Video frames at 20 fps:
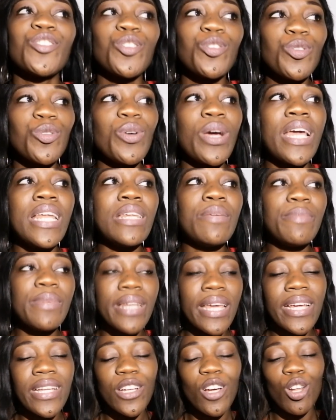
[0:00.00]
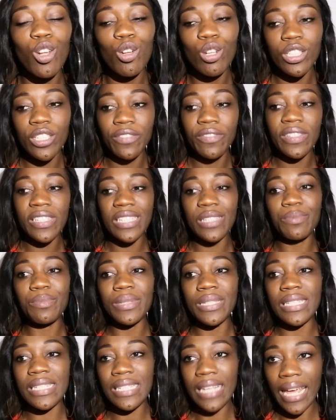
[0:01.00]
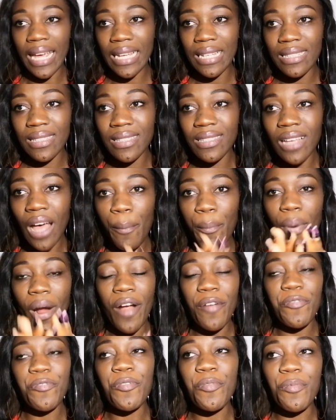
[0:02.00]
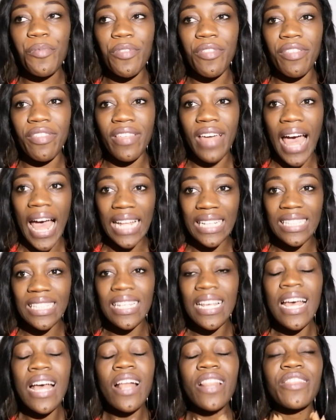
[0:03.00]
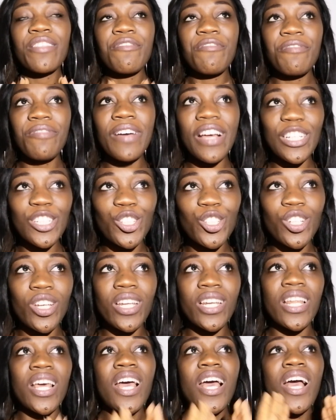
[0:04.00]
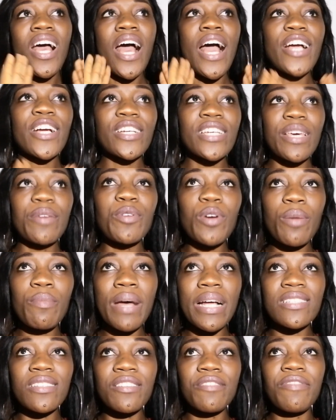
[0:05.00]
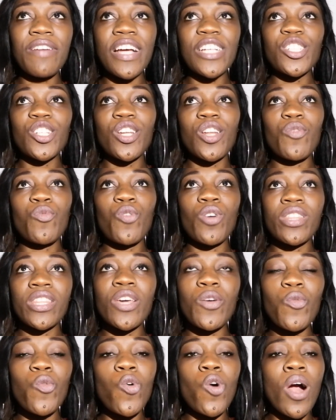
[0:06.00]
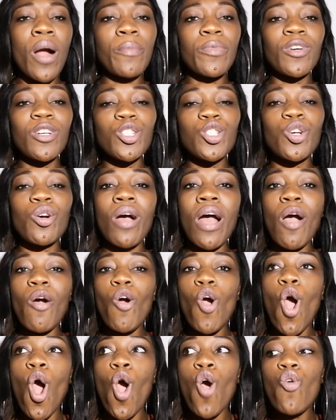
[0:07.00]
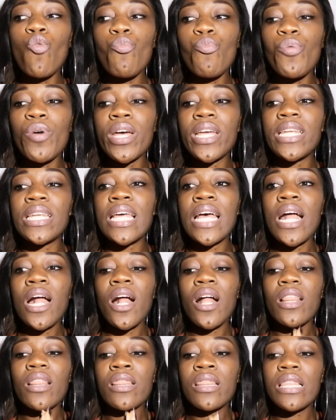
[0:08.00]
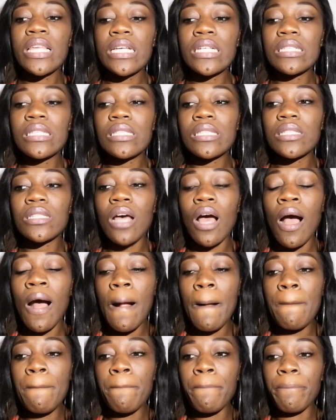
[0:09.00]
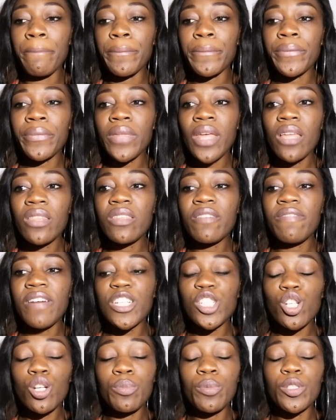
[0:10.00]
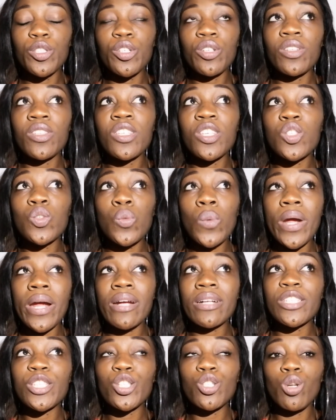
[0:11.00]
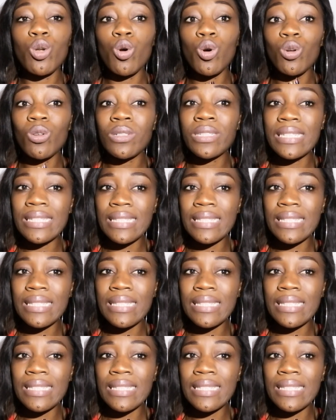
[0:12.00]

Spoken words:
to eliminate a lot of these mistakes. Apart from that, the fashion, I keep going back to the fashion and what they wore. I'm not sure how open these the fashion opportunities were to local